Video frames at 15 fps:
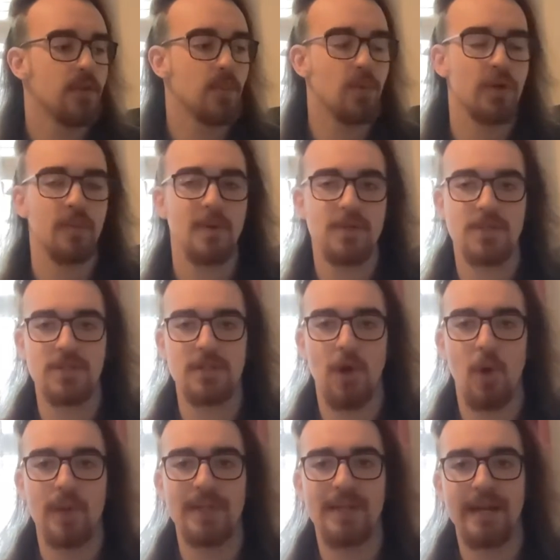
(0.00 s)
you're pretty much just
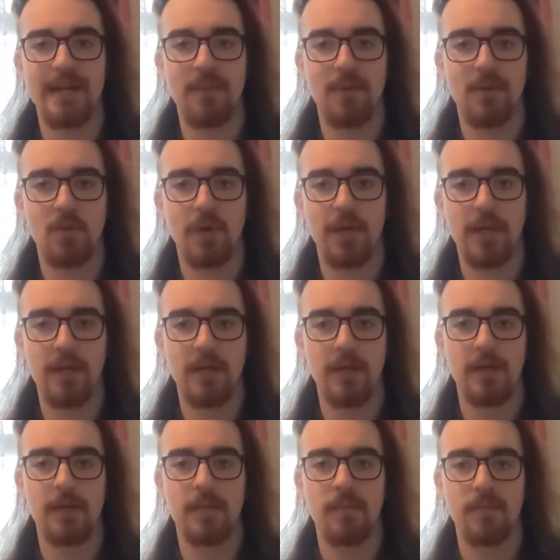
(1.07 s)
alternating between
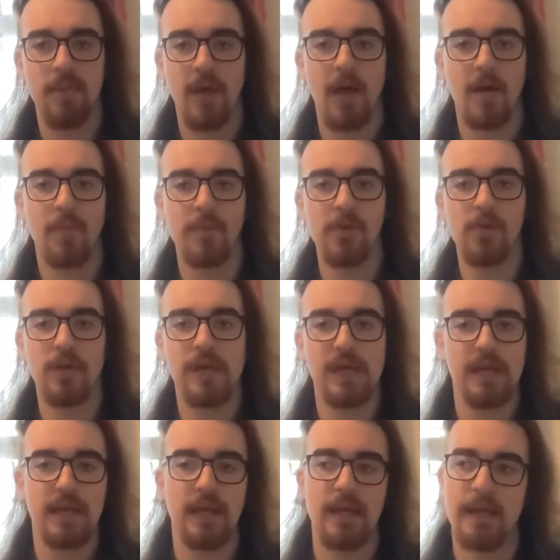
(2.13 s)
palm muting
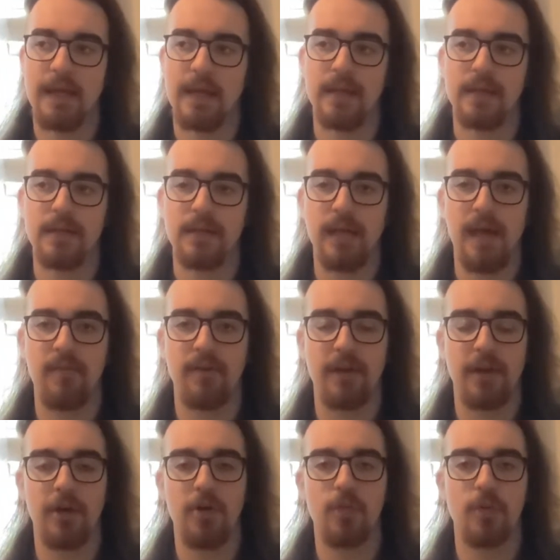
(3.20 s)
it and having
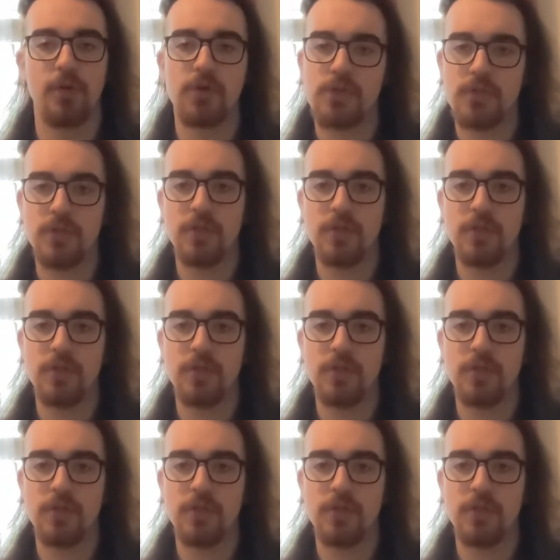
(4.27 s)
it open.